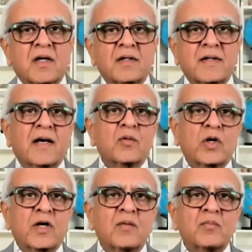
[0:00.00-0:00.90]
That is
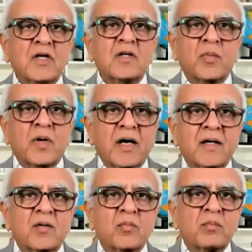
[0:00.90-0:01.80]
what I mean
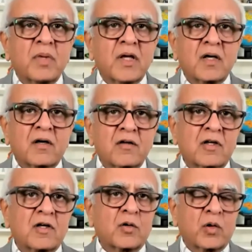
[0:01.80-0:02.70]
by being
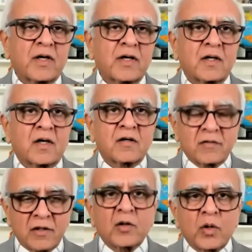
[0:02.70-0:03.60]
result oriented.
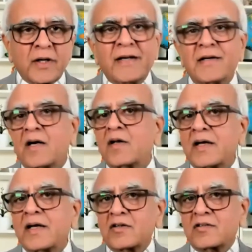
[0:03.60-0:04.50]
Result oriented
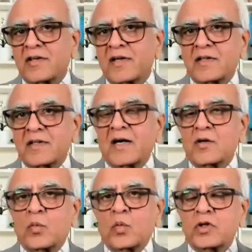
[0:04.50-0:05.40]
in the sense that
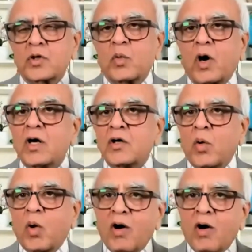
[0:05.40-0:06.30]
you want
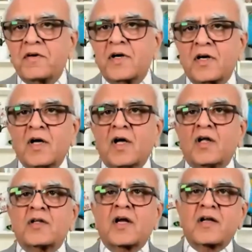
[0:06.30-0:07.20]
to offer
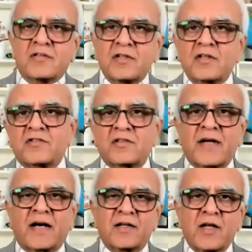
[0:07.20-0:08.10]
the results
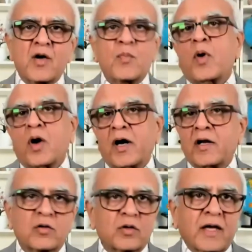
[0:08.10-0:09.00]
that the employer
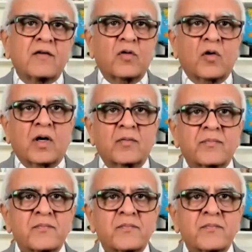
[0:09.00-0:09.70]
is looking for.